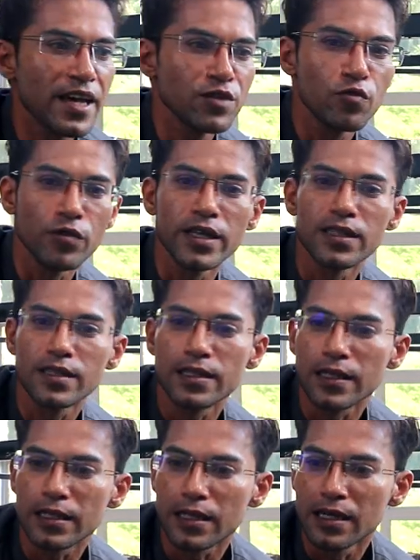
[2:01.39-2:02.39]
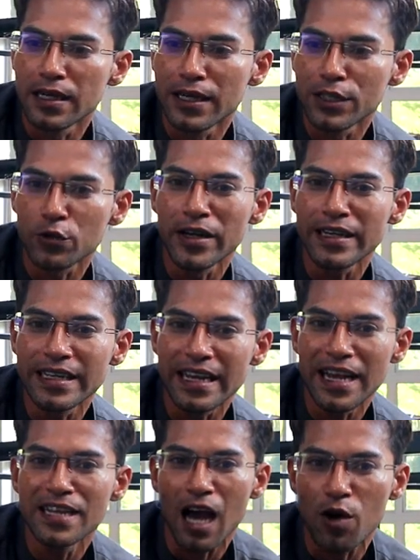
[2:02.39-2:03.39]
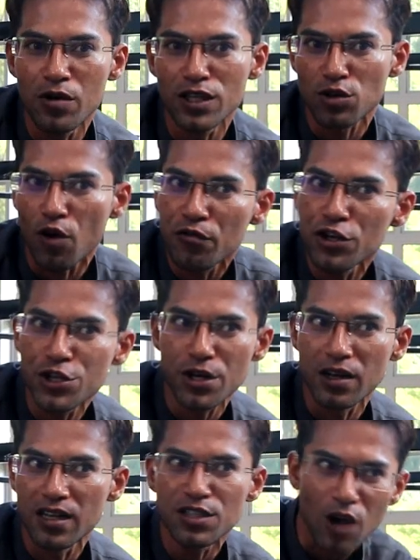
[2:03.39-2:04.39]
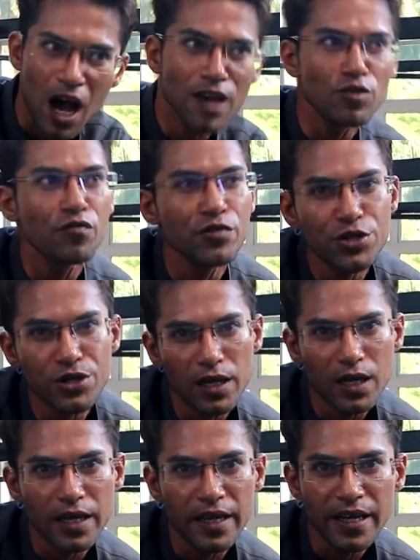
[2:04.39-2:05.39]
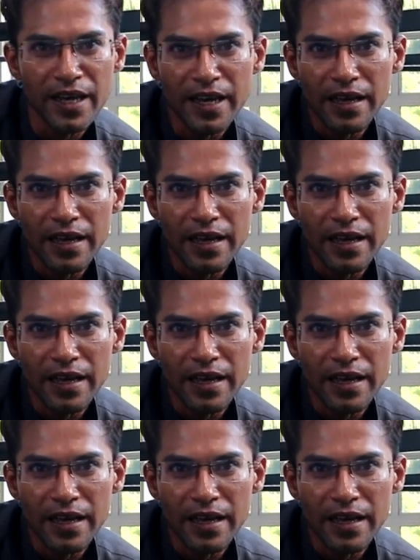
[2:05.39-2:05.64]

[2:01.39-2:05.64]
and with the 28 hours officially, so unofficially,